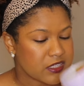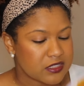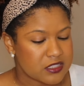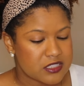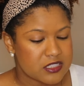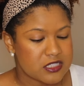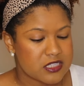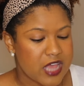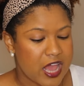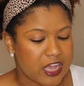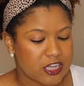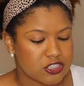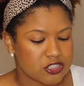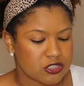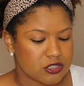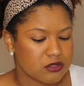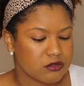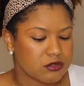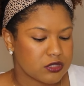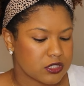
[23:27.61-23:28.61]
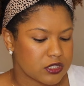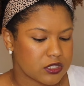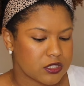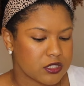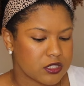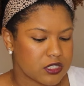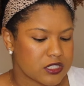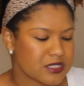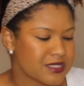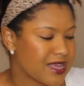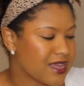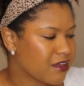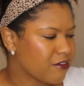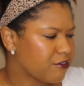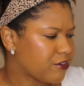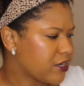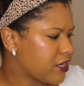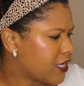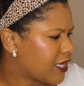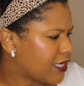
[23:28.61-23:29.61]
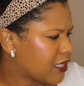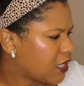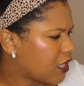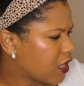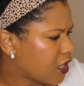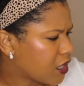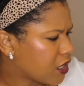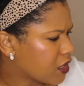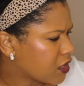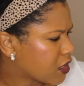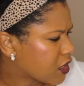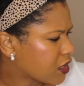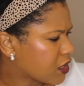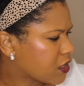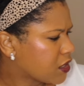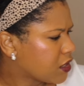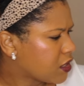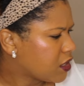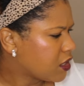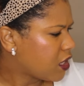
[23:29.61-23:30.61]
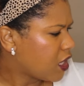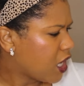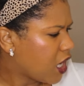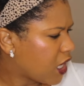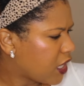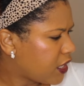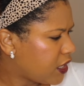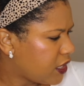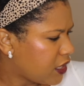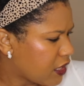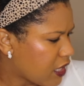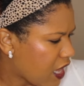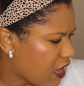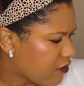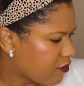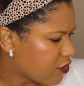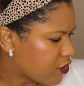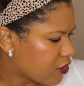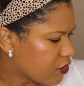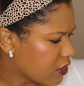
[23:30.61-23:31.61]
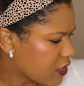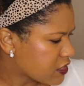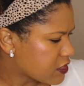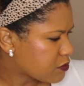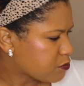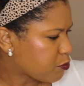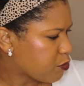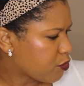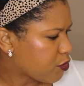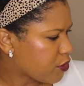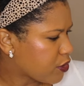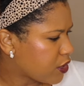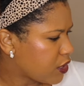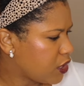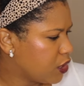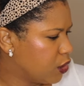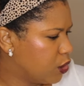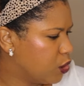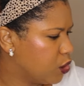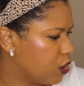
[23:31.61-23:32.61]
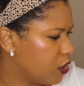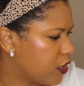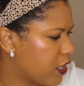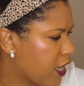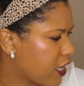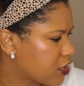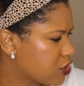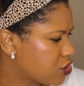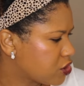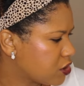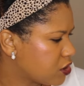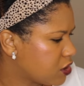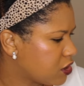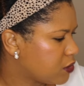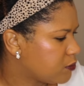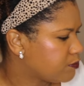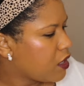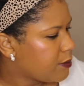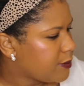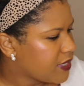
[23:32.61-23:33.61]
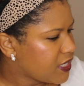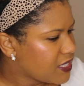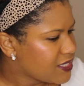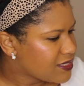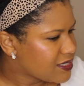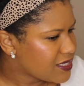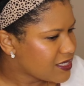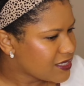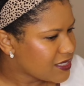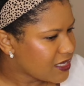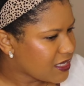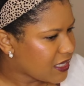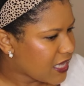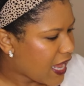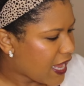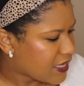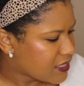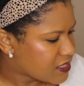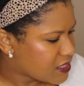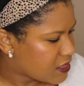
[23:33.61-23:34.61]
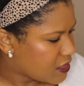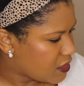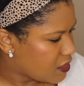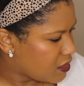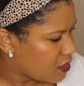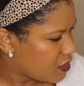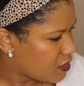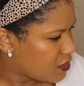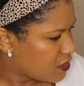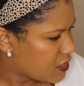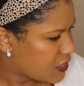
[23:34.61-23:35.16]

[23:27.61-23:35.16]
This is actually really good. It's like a vanilla honey lavender. That's pretty good, actually. Um, is this the last thing?